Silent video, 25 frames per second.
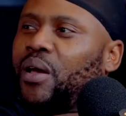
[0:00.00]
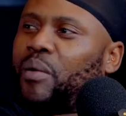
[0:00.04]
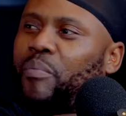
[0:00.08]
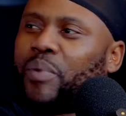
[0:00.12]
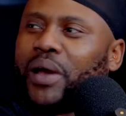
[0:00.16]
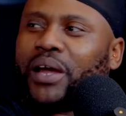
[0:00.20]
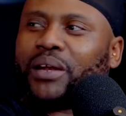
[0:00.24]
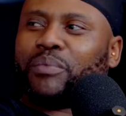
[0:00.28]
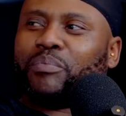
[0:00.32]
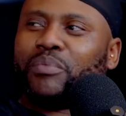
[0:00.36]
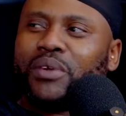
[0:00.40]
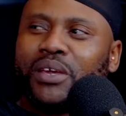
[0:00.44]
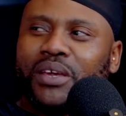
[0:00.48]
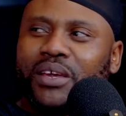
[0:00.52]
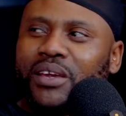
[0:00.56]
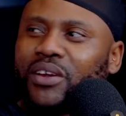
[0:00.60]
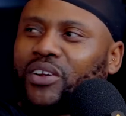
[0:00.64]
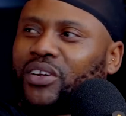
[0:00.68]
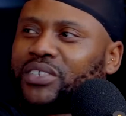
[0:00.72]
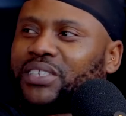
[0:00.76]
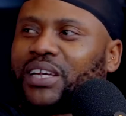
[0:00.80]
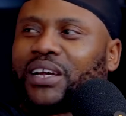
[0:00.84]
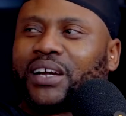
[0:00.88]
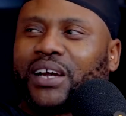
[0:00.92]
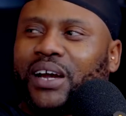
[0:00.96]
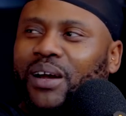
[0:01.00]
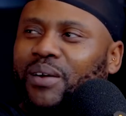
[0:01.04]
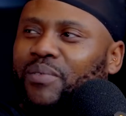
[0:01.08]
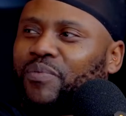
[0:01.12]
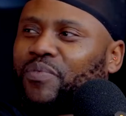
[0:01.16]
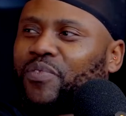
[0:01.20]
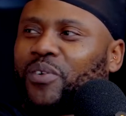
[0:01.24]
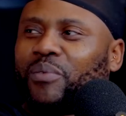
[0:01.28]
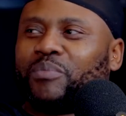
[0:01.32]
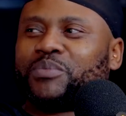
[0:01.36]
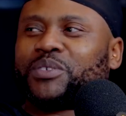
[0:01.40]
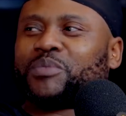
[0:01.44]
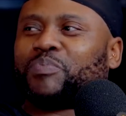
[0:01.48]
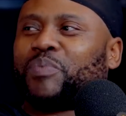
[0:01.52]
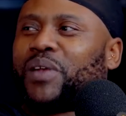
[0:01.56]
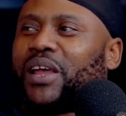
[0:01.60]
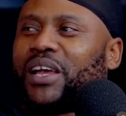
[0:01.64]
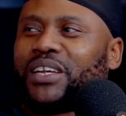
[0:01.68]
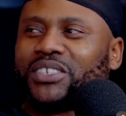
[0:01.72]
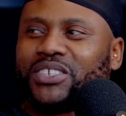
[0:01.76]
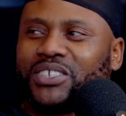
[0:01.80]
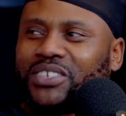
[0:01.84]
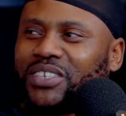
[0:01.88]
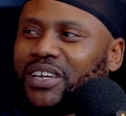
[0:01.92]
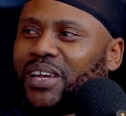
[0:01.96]
But me, because I come from
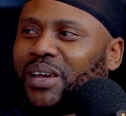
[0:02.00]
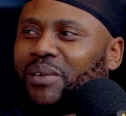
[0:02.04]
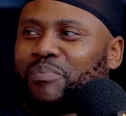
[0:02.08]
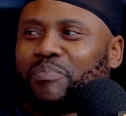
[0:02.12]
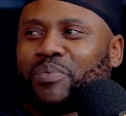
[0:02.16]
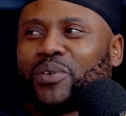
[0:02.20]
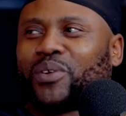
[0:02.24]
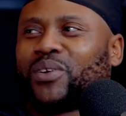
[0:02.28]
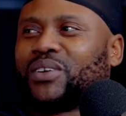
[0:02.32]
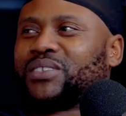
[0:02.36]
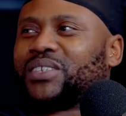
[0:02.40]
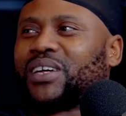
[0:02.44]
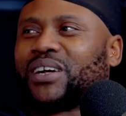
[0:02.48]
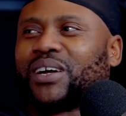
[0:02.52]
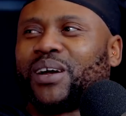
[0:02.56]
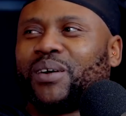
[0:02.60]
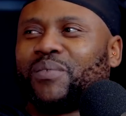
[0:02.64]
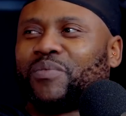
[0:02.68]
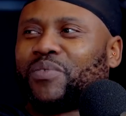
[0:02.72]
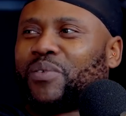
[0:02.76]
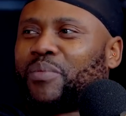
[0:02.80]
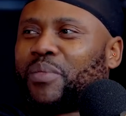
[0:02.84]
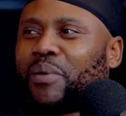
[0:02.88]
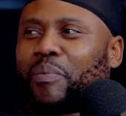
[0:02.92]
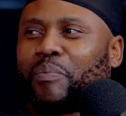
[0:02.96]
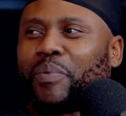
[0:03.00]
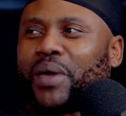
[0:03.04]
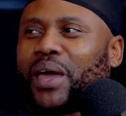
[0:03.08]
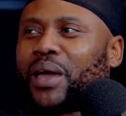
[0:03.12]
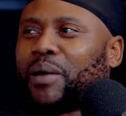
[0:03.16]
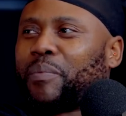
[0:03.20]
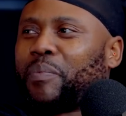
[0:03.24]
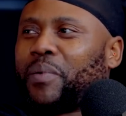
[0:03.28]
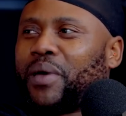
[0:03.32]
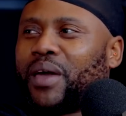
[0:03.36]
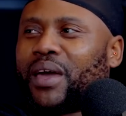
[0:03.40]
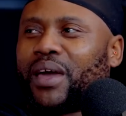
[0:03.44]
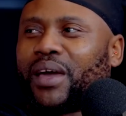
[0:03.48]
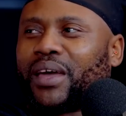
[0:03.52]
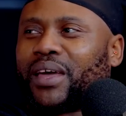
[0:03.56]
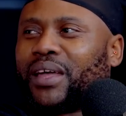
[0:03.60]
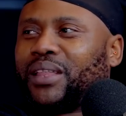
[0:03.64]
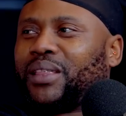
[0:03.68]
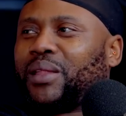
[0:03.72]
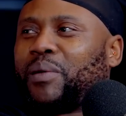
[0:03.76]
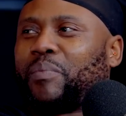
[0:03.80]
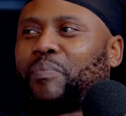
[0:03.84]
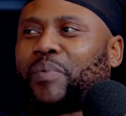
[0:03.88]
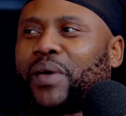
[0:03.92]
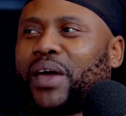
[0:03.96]
Splash Jam, because I come from the backpack
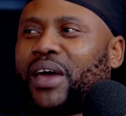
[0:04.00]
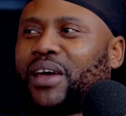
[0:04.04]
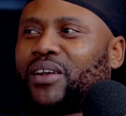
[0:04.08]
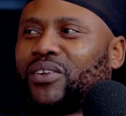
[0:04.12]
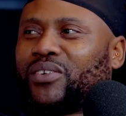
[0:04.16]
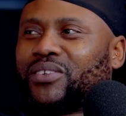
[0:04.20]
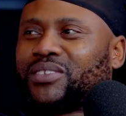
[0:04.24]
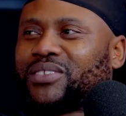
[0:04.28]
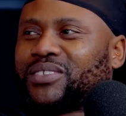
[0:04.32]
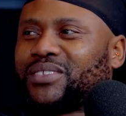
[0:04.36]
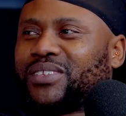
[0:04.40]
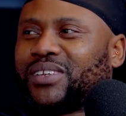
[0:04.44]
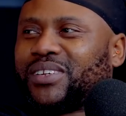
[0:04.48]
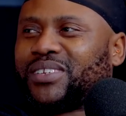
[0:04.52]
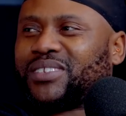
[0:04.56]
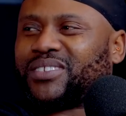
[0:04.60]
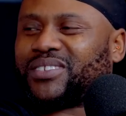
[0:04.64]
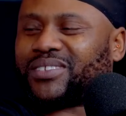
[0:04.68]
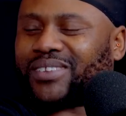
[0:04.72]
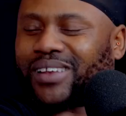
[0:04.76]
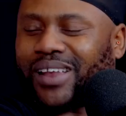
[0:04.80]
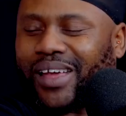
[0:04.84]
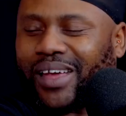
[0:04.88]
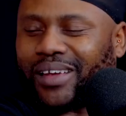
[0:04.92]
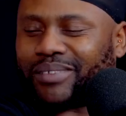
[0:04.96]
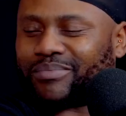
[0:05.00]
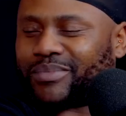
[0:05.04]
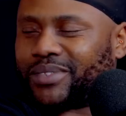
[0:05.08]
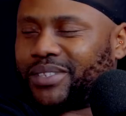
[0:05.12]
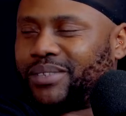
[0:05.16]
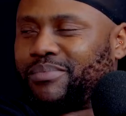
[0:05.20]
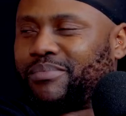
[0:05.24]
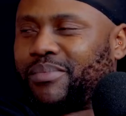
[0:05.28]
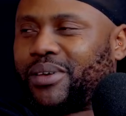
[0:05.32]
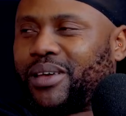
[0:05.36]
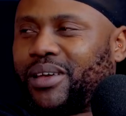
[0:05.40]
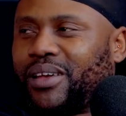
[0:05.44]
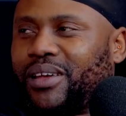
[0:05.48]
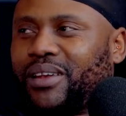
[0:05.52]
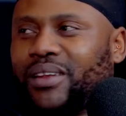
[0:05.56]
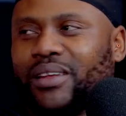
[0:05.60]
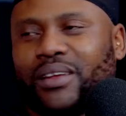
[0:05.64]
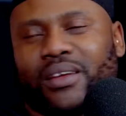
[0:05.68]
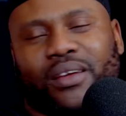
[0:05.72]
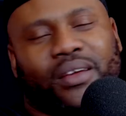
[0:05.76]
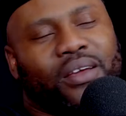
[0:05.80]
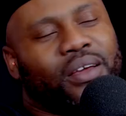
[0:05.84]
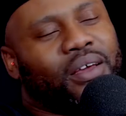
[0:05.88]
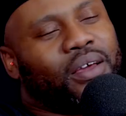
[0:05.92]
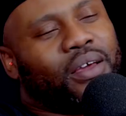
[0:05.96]
and the battles, things like, man,
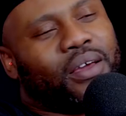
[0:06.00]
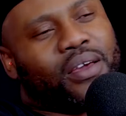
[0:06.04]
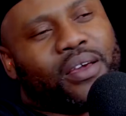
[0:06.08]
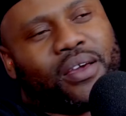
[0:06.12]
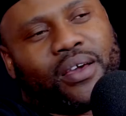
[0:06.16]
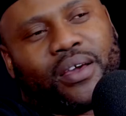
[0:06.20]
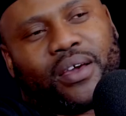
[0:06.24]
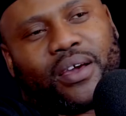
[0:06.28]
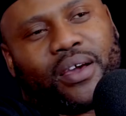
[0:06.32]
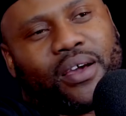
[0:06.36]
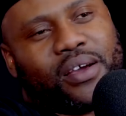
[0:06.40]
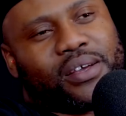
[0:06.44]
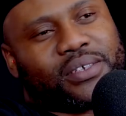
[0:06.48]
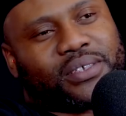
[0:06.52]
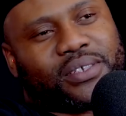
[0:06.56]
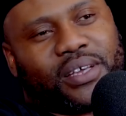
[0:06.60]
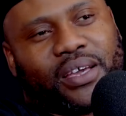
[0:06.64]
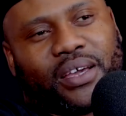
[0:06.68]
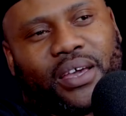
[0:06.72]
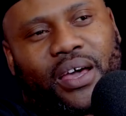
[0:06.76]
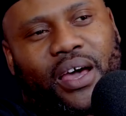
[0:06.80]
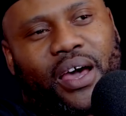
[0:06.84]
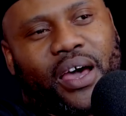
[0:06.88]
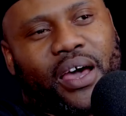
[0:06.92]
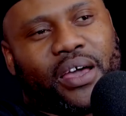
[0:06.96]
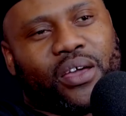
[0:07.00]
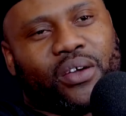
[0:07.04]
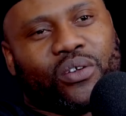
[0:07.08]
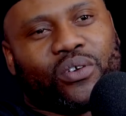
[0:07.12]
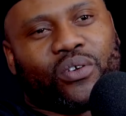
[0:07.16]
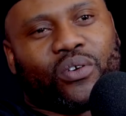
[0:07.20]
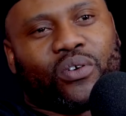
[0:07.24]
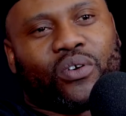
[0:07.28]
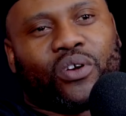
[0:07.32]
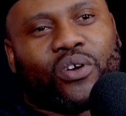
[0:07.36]
I was like, you know,